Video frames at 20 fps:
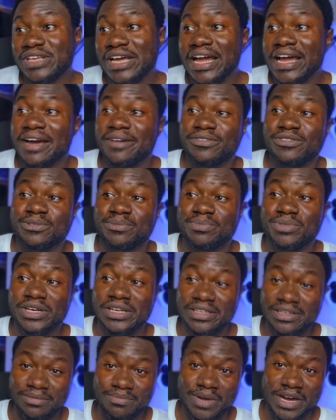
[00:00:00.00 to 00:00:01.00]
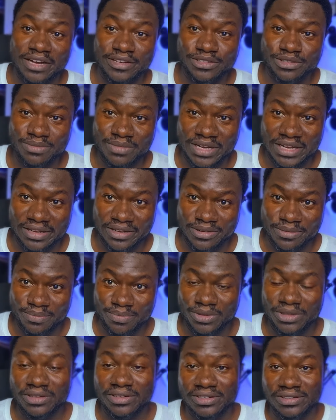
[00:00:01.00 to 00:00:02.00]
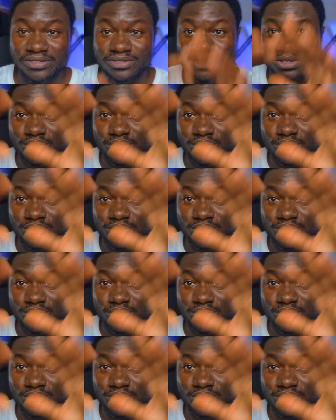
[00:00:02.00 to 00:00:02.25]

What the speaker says: I have to bring it back to my computer,